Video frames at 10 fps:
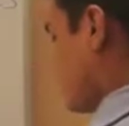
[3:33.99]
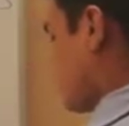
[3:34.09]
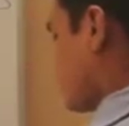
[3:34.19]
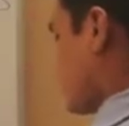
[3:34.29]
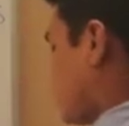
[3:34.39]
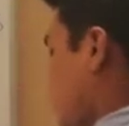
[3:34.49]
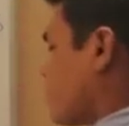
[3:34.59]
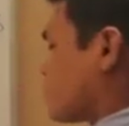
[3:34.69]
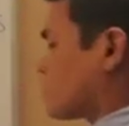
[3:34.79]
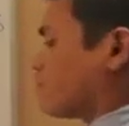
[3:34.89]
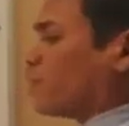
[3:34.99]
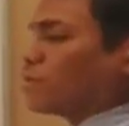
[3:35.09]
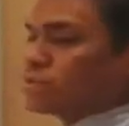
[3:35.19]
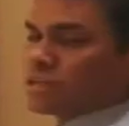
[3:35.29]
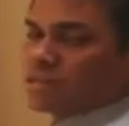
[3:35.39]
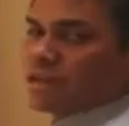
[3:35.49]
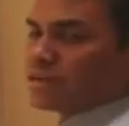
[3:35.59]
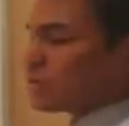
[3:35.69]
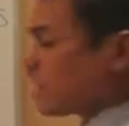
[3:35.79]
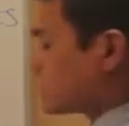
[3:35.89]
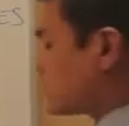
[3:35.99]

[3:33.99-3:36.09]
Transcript: instead of having the bolded and underlined